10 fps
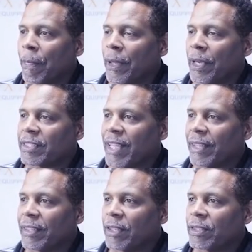It's
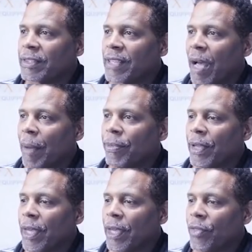not the top
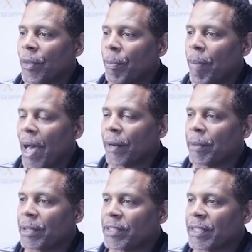and the
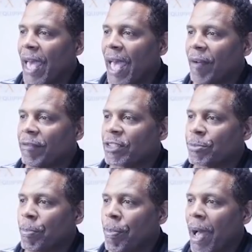bottom. It's the average
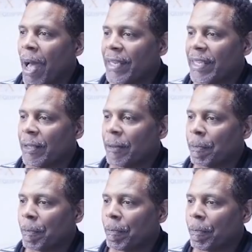body
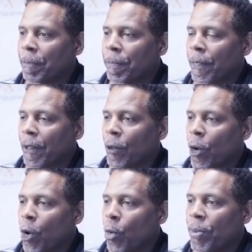
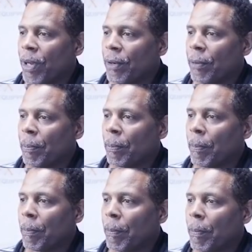open
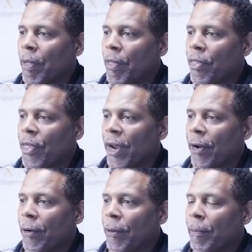
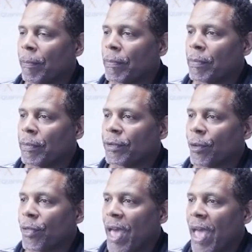there. So
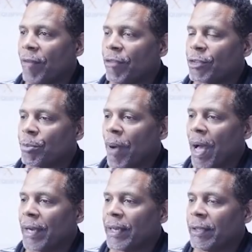the average
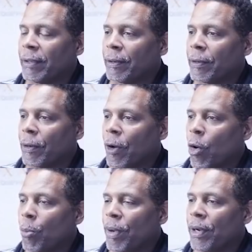body
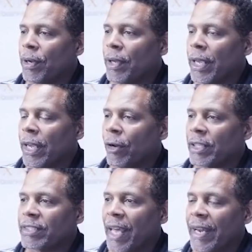open here.
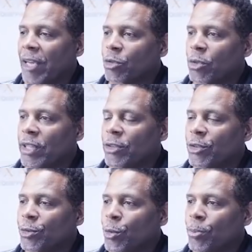It's not actually the
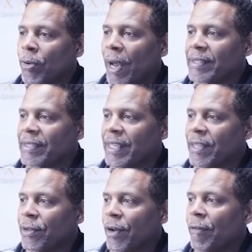true price
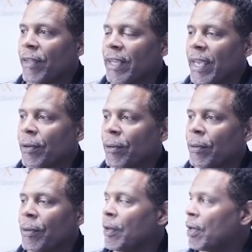either of the candle,
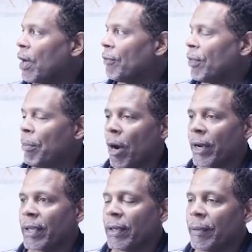of the market.